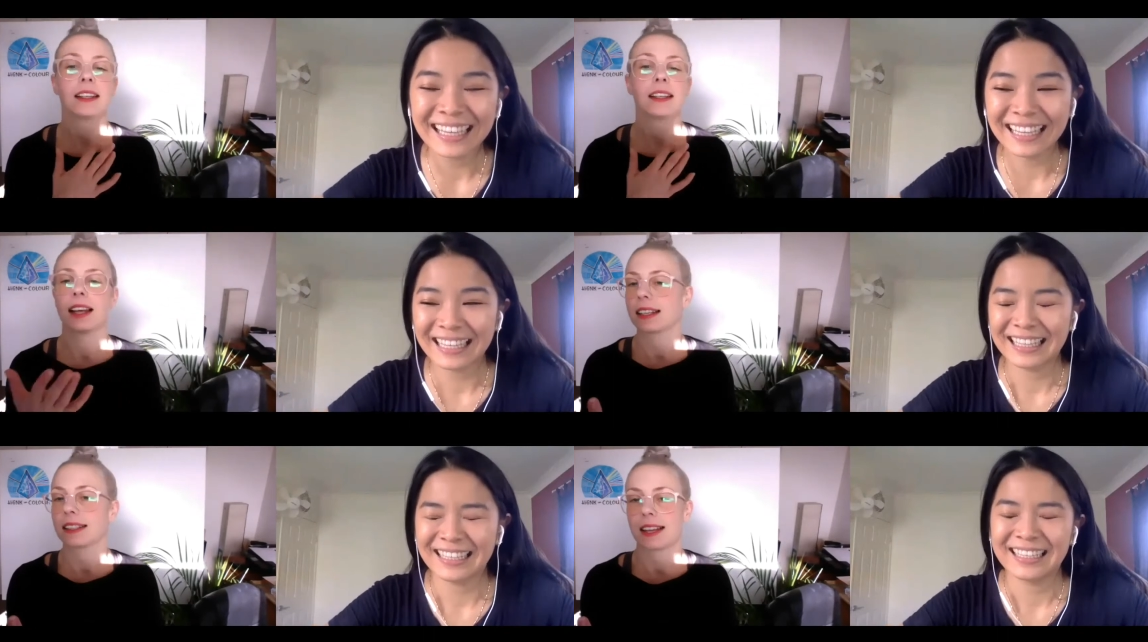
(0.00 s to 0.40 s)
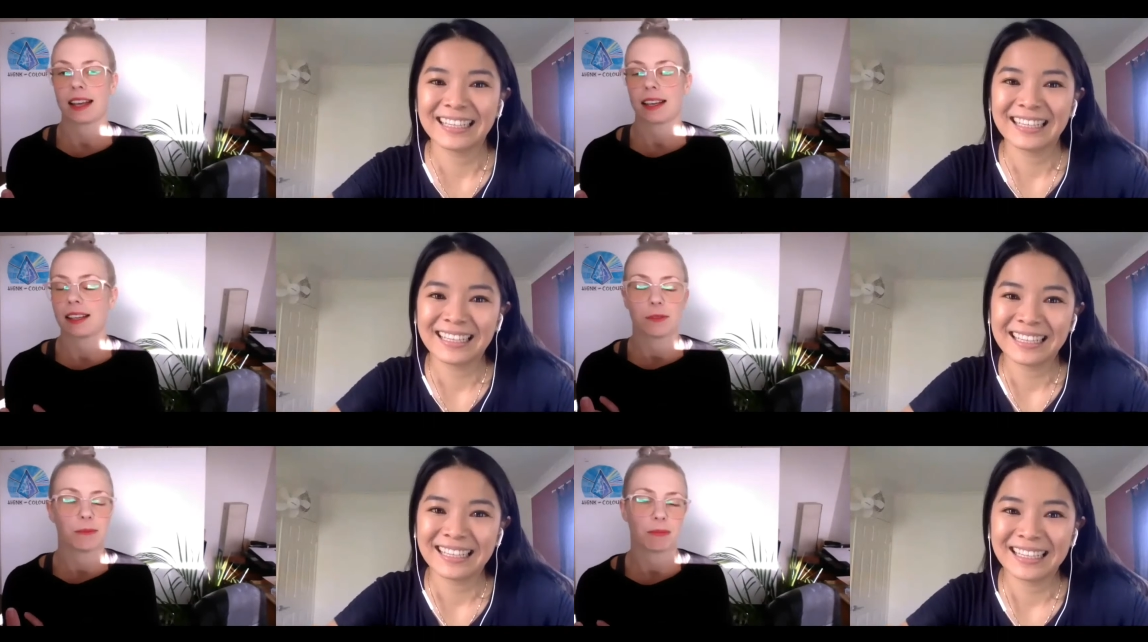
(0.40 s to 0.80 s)
Speaker 1: like
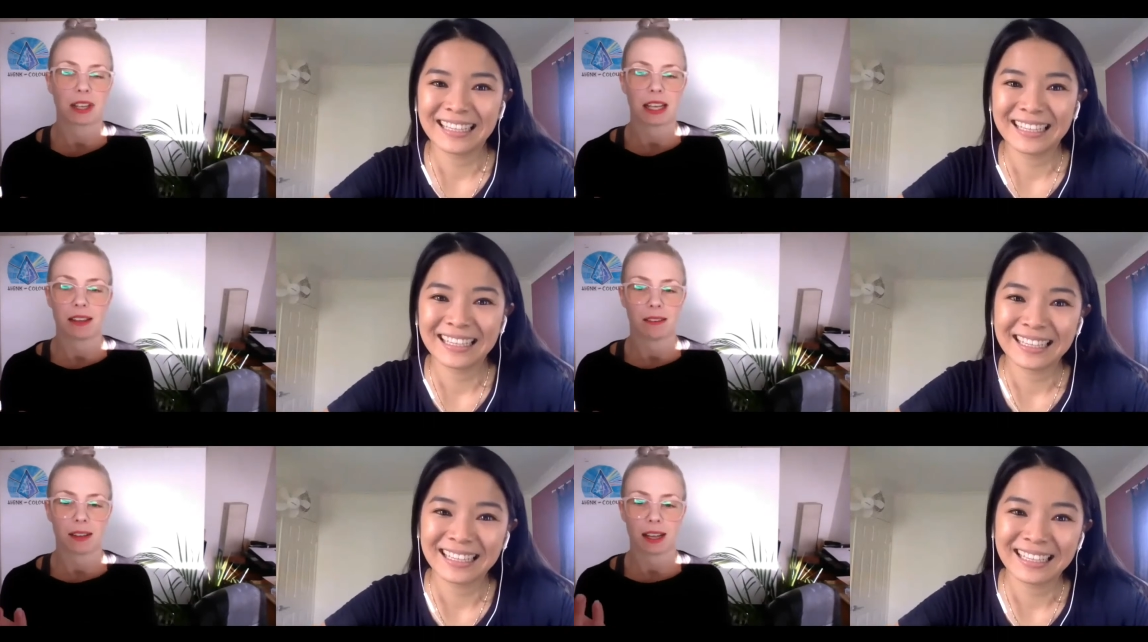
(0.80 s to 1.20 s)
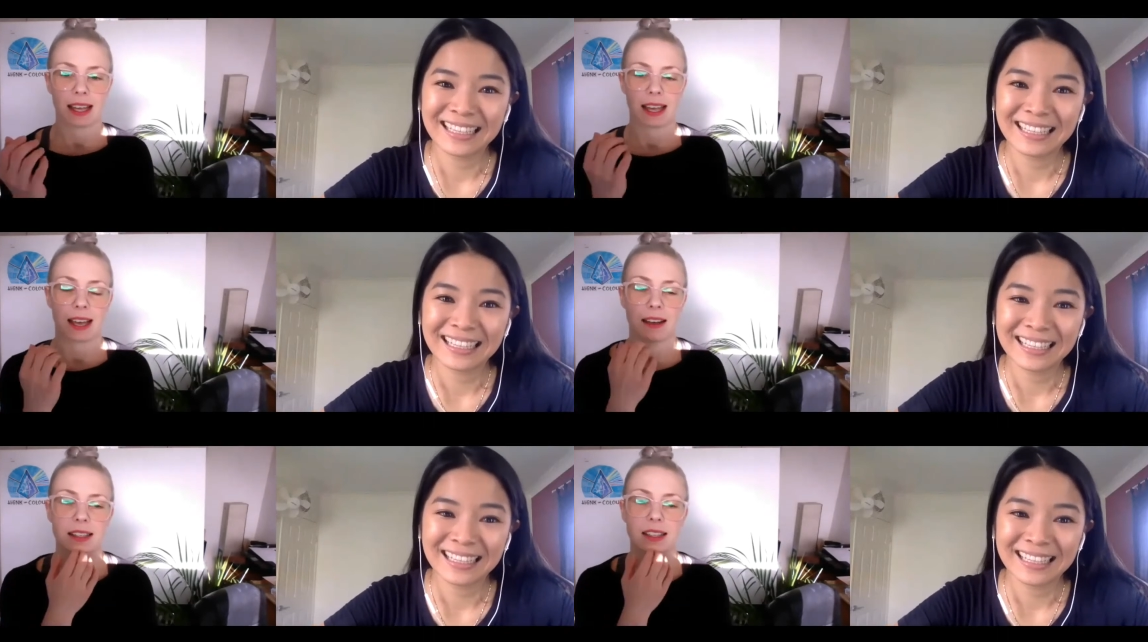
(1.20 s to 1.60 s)
take the
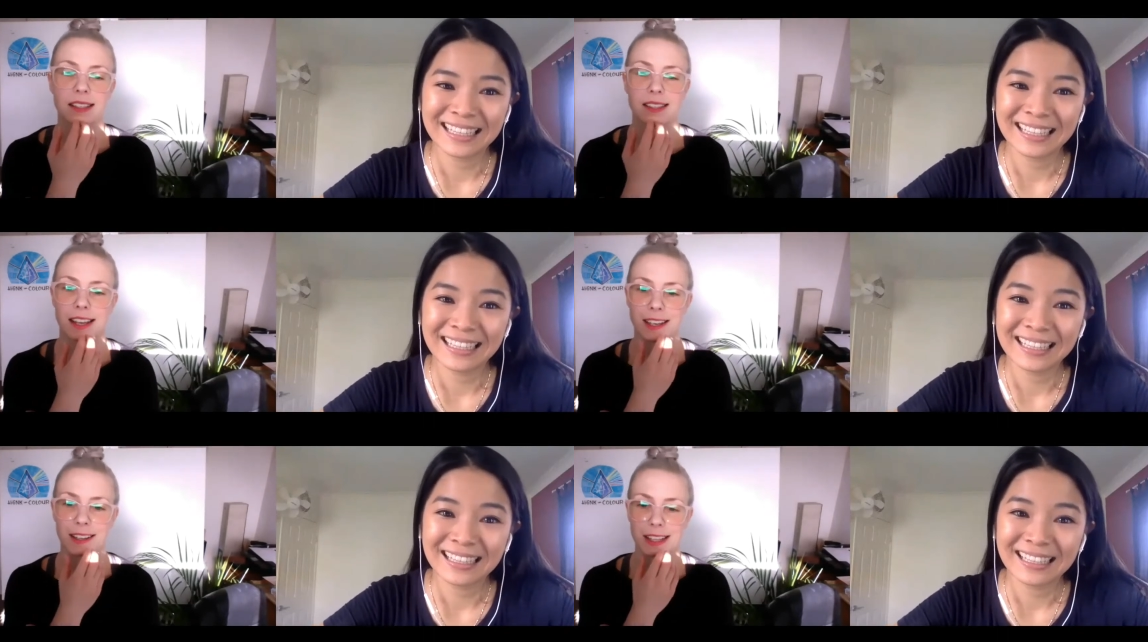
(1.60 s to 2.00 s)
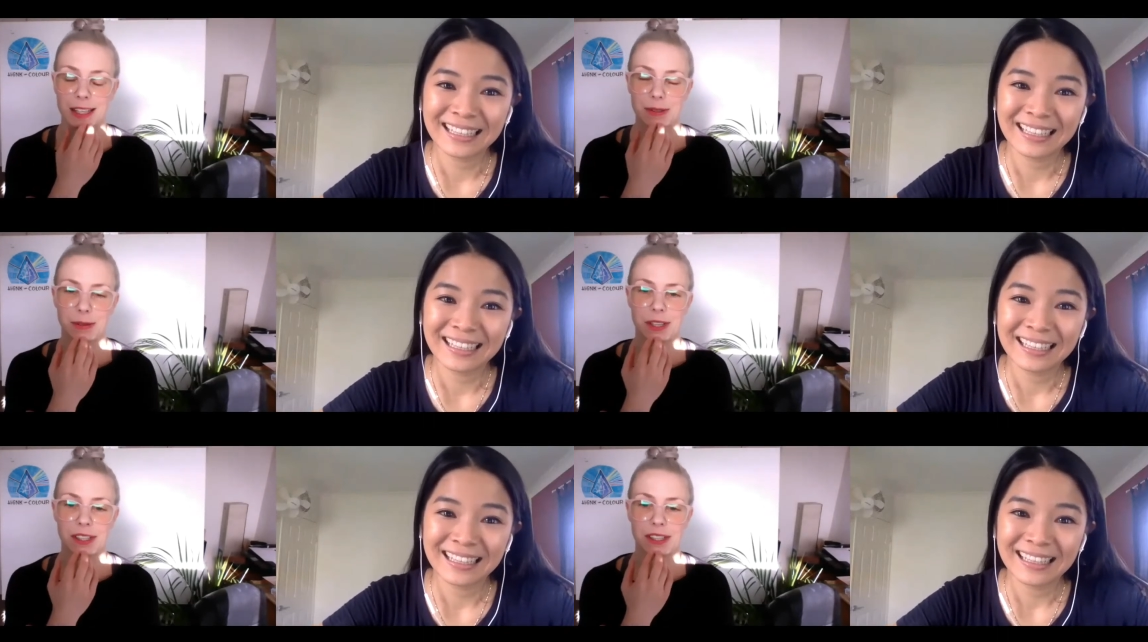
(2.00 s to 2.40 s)
accounting side of
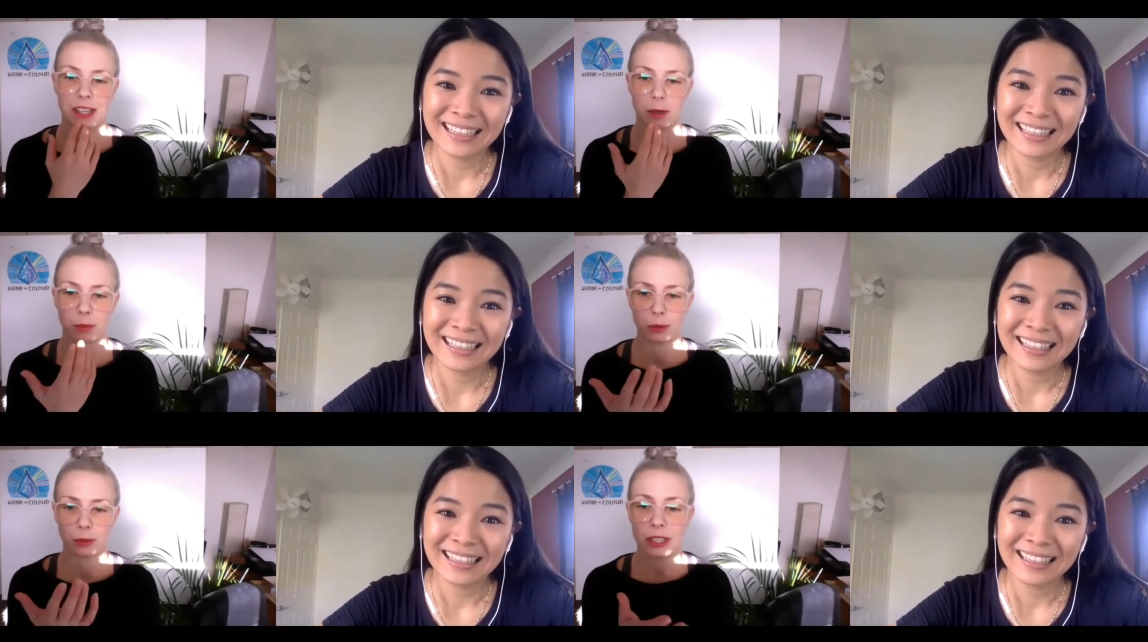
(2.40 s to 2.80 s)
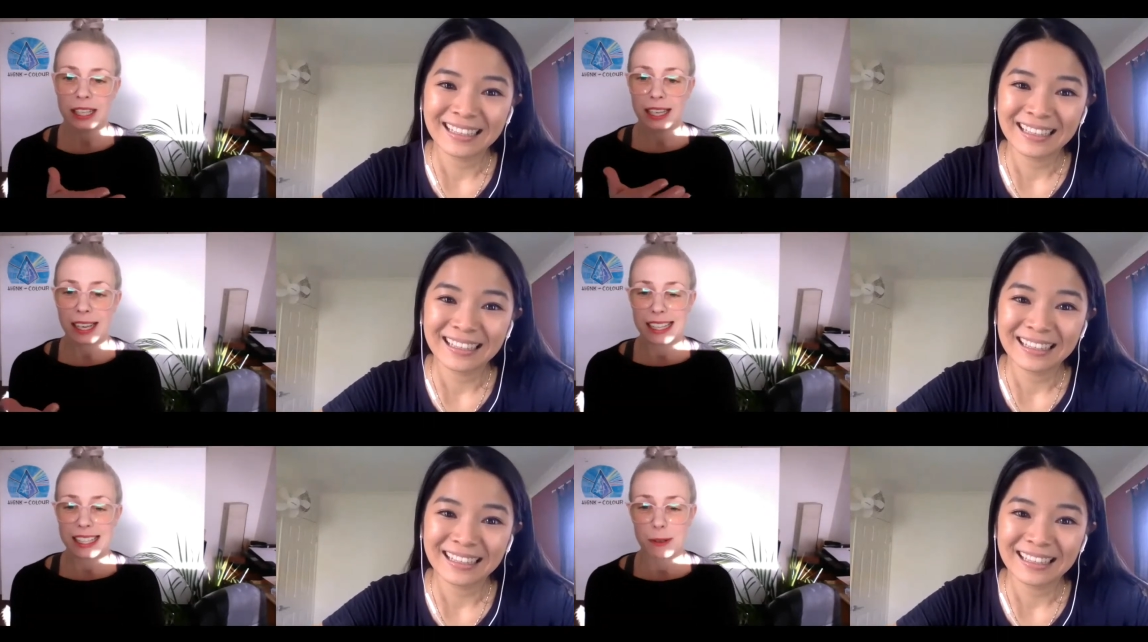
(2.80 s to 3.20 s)
things for example
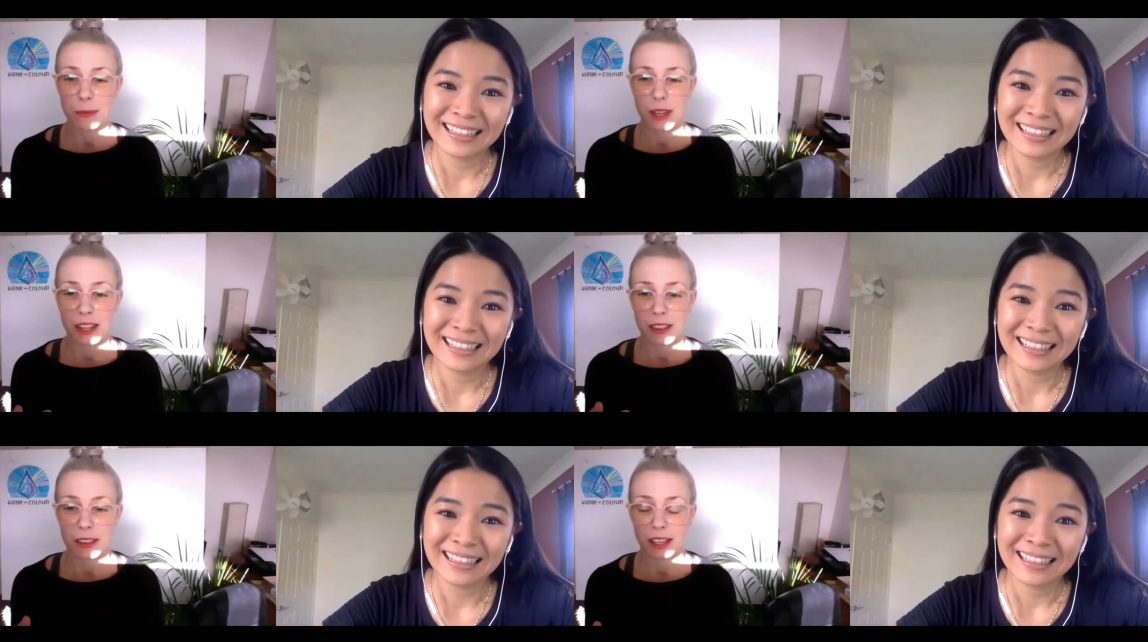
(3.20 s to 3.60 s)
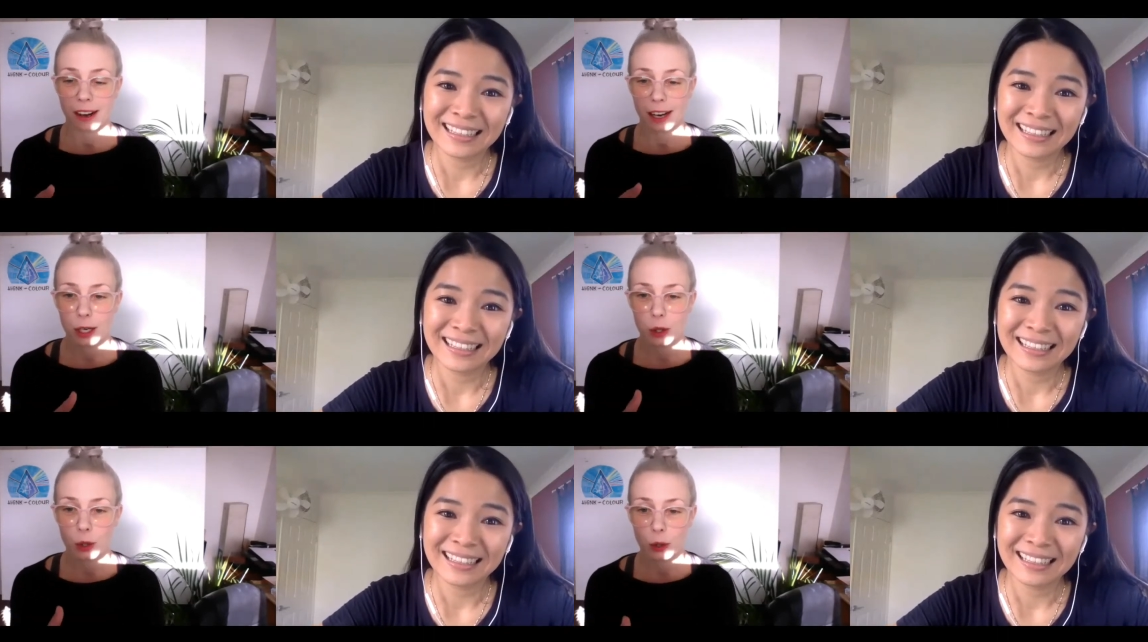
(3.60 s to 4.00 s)
it's something that
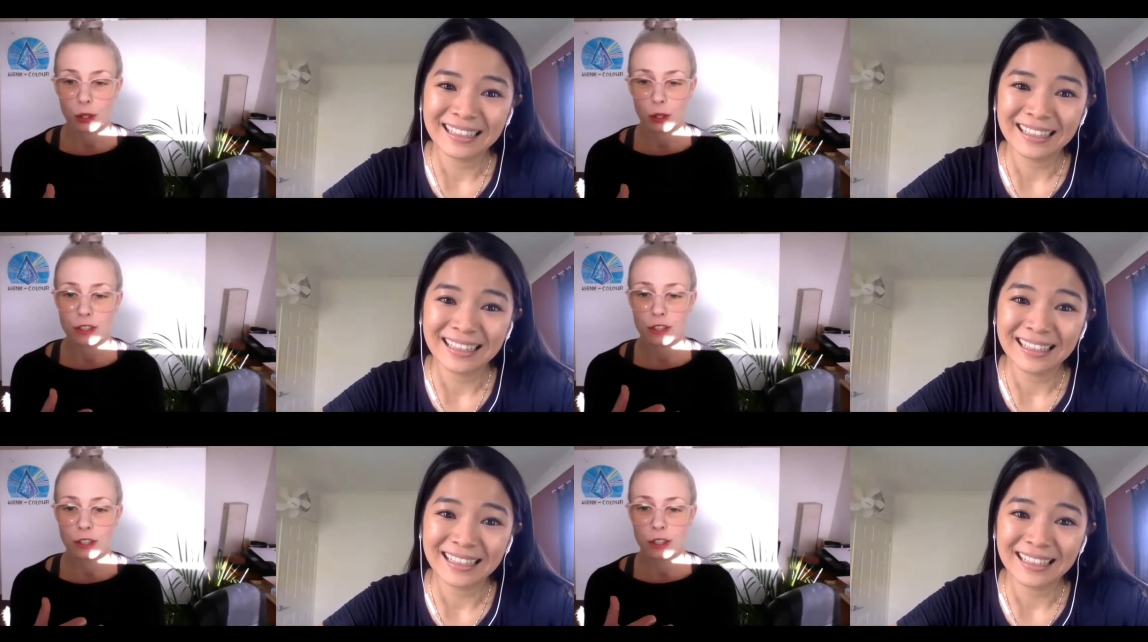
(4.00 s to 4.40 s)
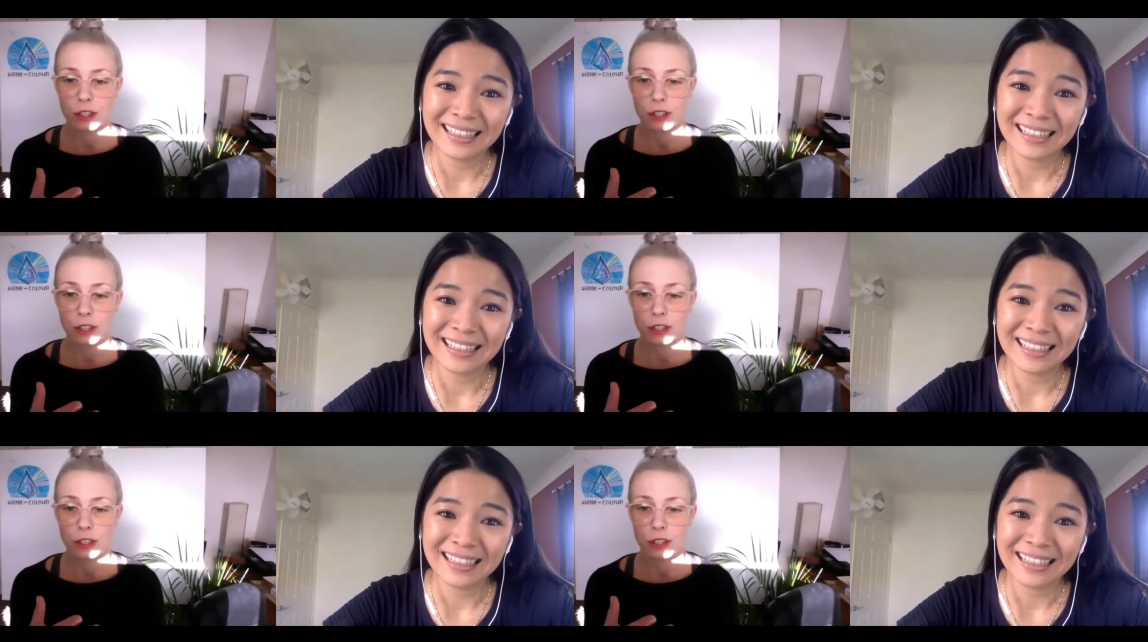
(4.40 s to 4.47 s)
i could